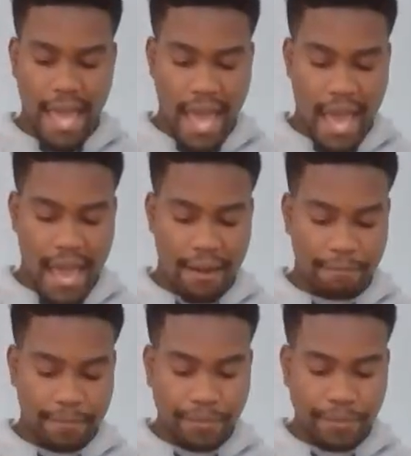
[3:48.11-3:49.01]

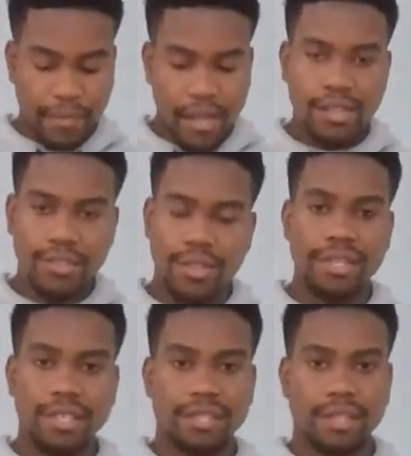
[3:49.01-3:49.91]
And so
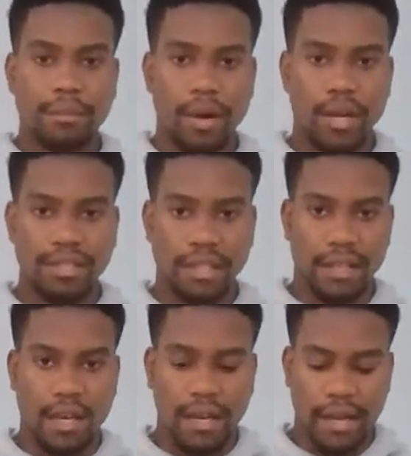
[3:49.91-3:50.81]
these are the parts of the
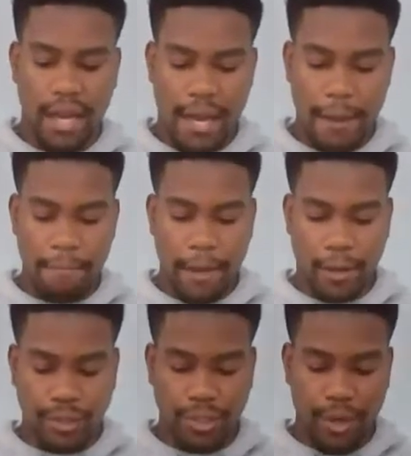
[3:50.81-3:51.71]
heart, and
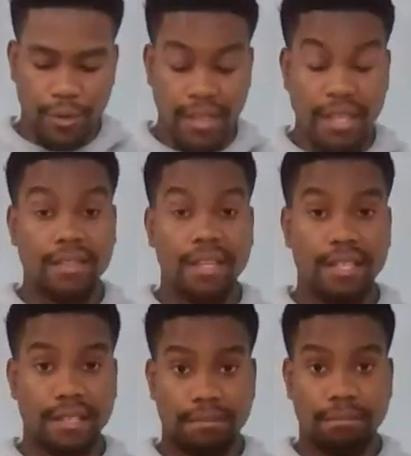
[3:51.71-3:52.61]
also
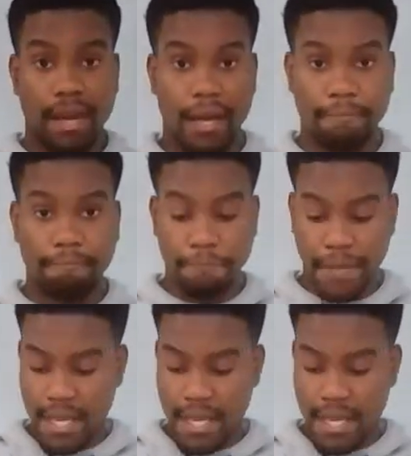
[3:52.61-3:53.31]
these bundles.